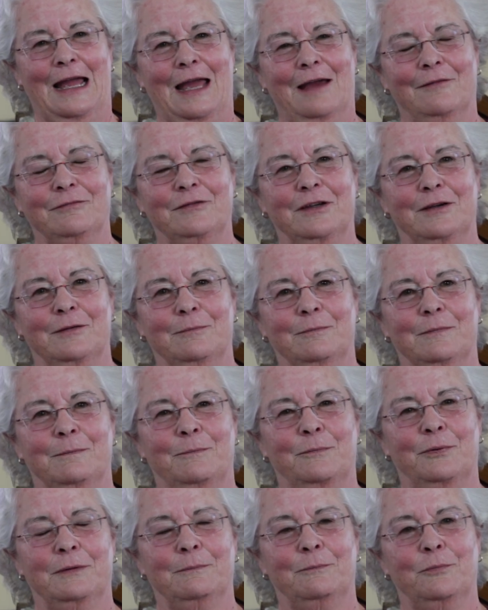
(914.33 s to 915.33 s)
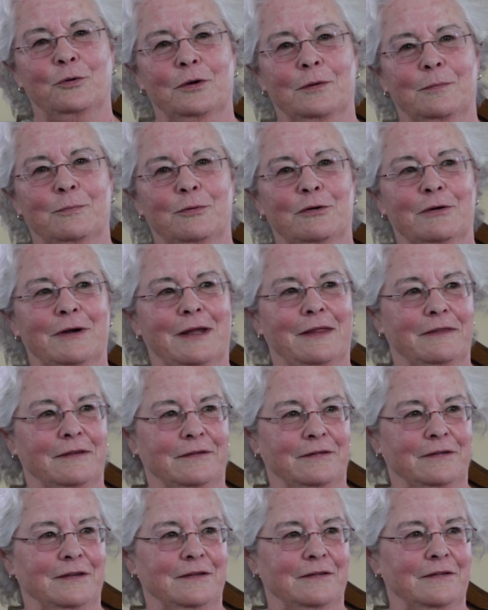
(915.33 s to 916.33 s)
have to put a
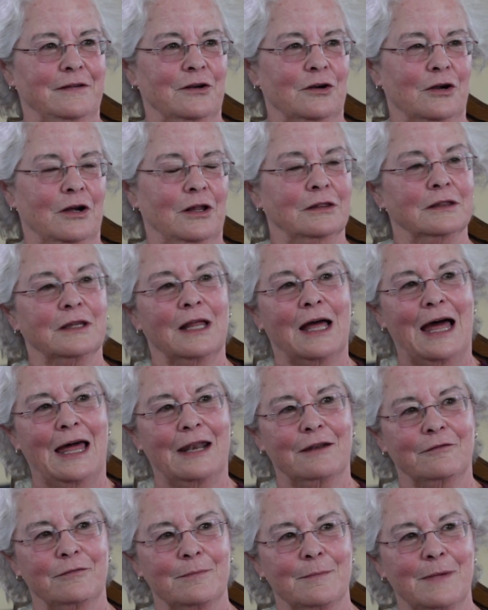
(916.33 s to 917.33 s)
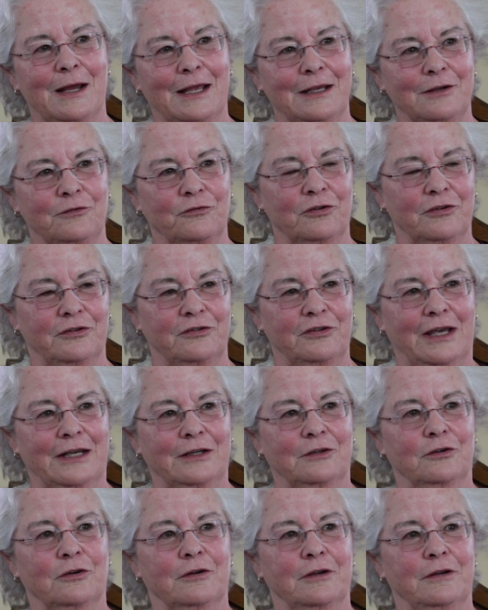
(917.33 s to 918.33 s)
parenthesis here. A lot of my
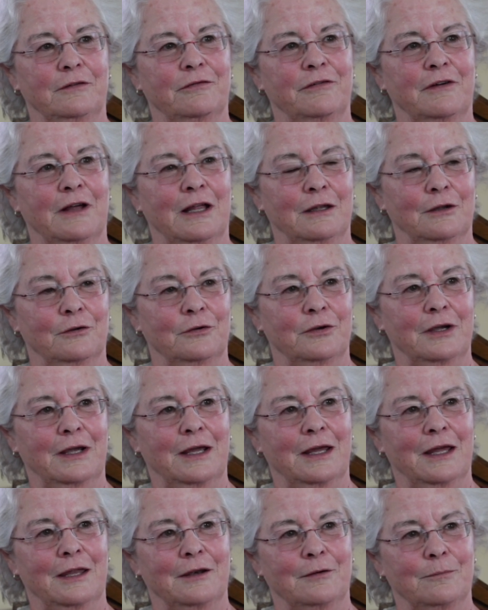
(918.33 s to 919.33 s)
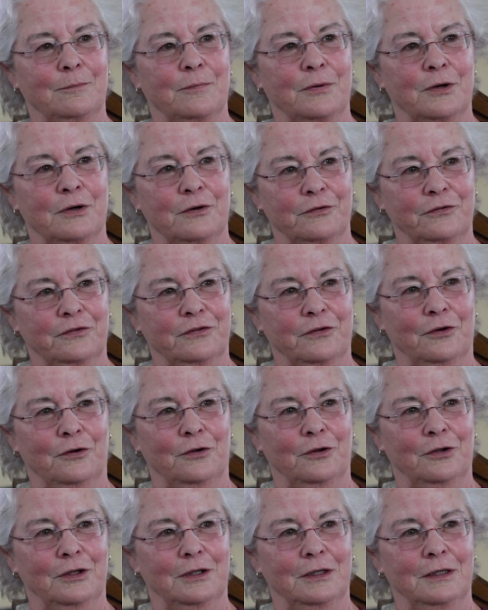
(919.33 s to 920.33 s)
trajectory followed a kind of
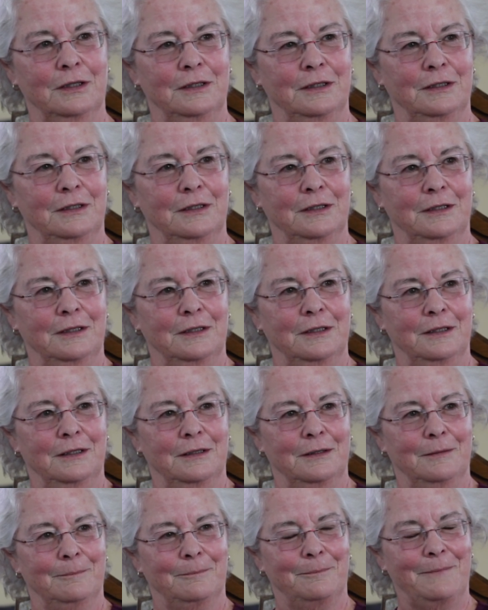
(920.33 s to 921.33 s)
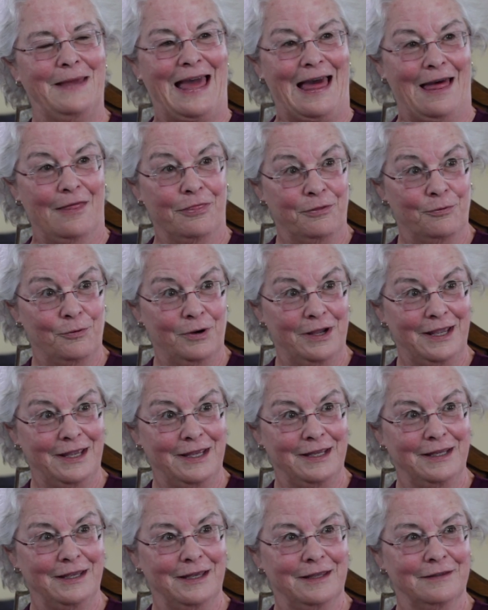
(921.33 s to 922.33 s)
personal
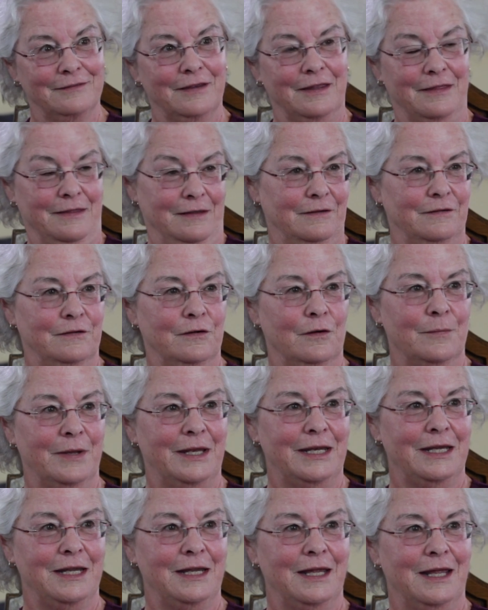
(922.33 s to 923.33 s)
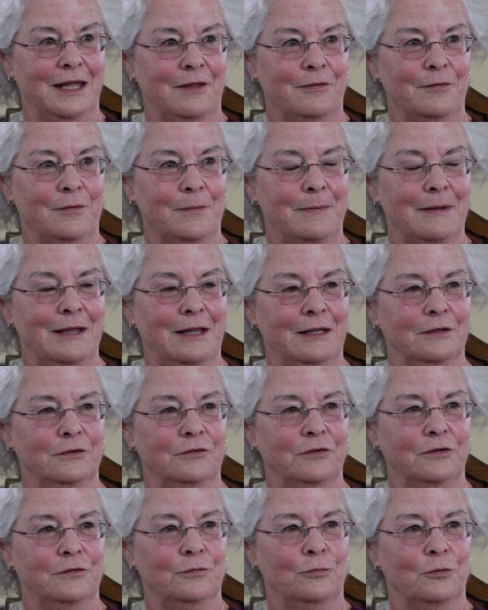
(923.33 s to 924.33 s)
pathway, as I think so many
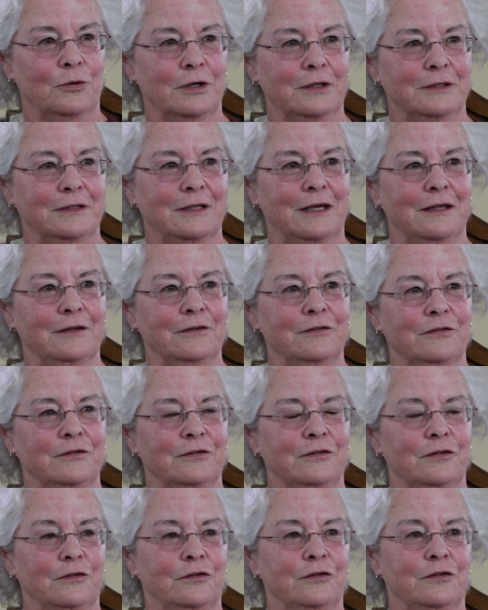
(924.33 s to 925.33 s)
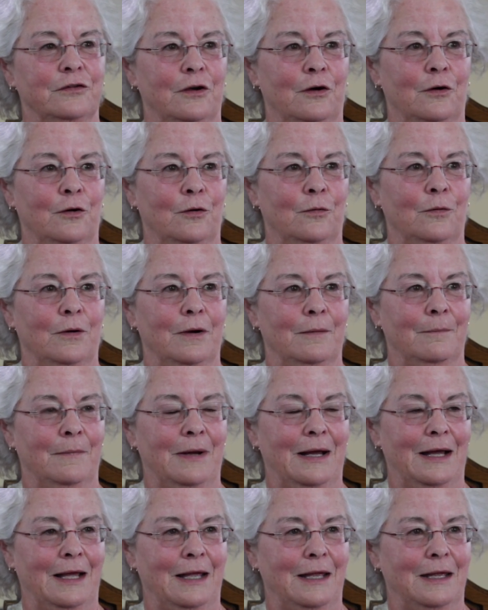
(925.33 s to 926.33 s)
anthropologists' work does. So
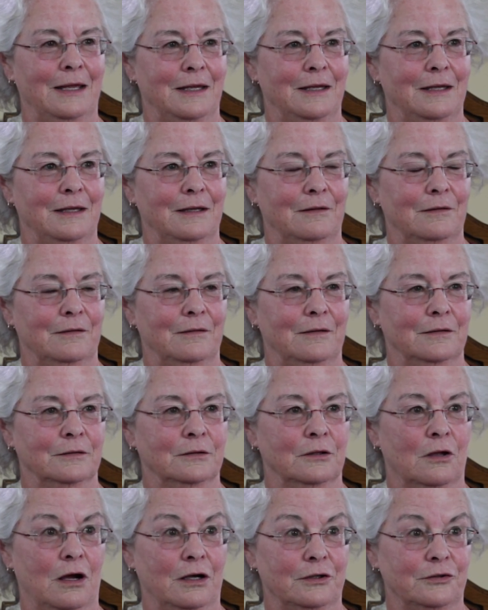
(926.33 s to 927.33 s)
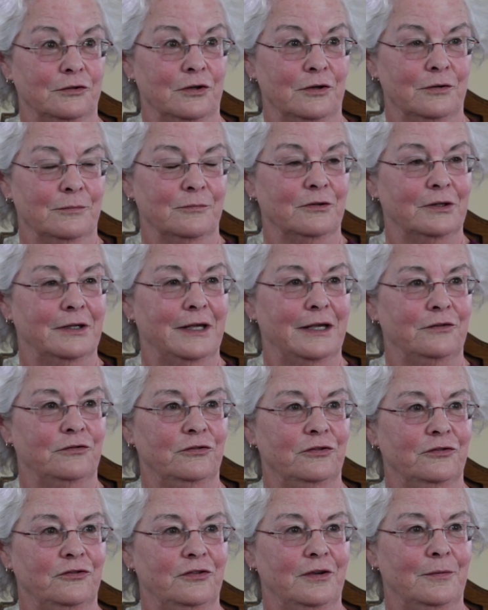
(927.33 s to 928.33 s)
my long-term
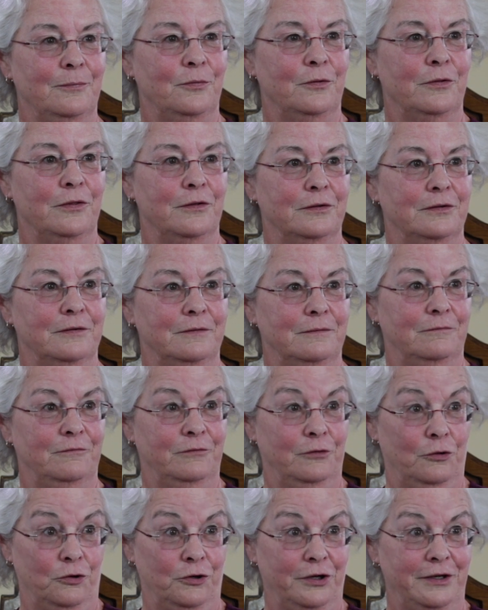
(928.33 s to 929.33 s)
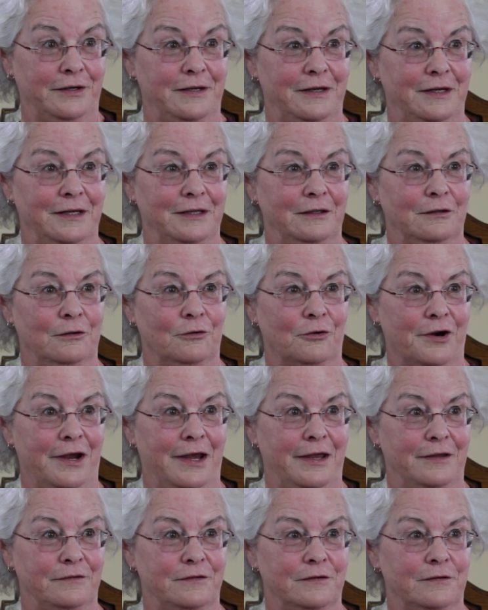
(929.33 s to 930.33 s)
relationship with the Florentine,
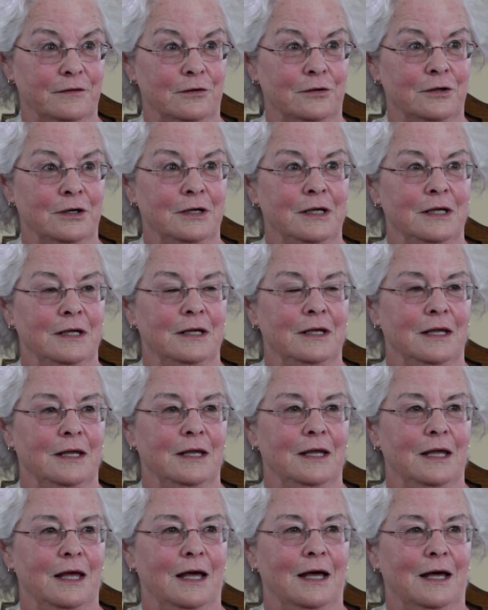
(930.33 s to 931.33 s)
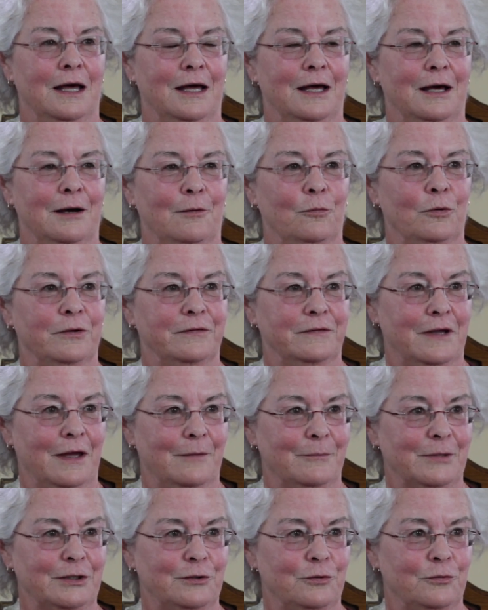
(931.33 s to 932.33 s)
Lorenzo, was
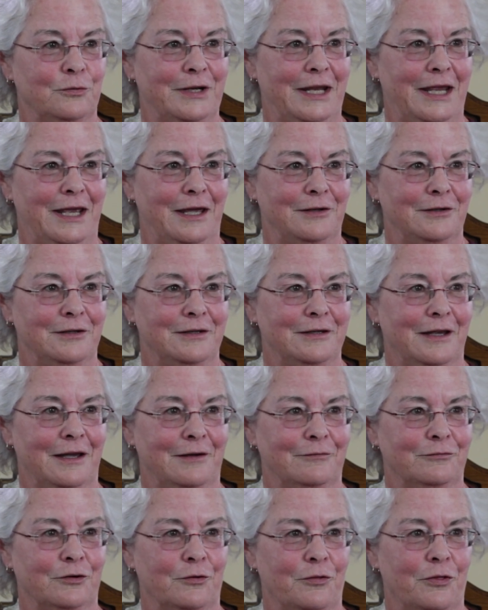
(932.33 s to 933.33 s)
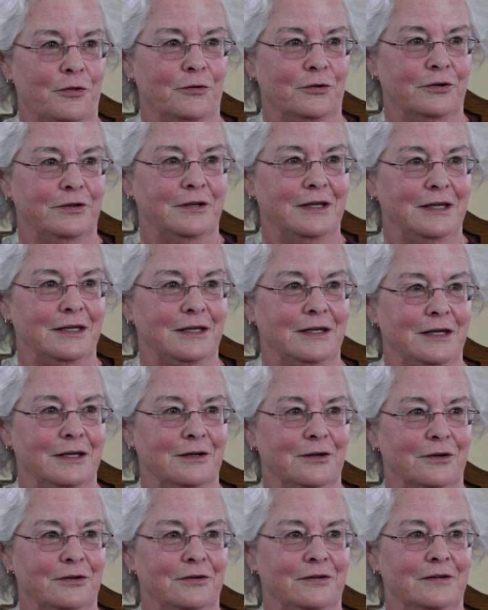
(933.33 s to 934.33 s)
coming to an end after 13
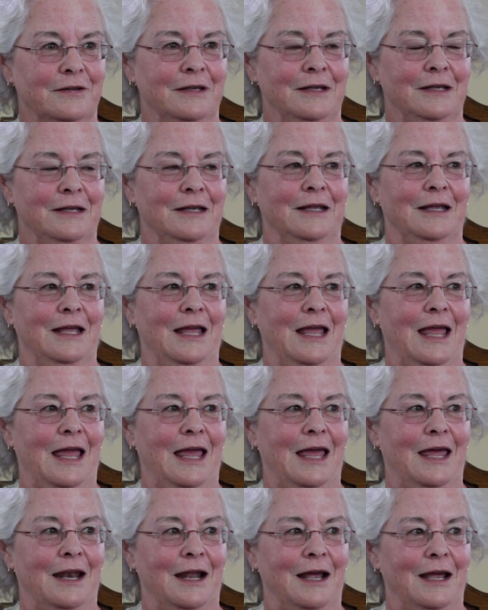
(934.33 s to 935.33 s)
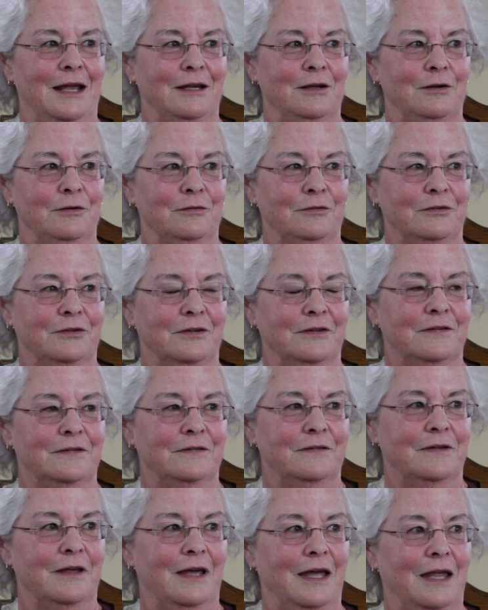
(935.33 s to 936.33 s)
years. And I
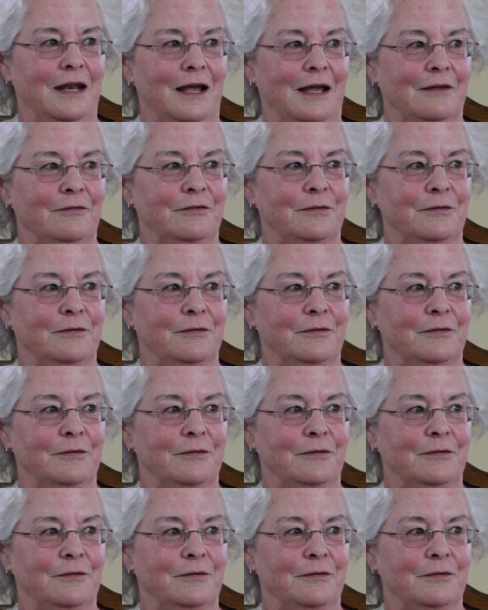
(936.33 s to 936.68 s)
just thought, I've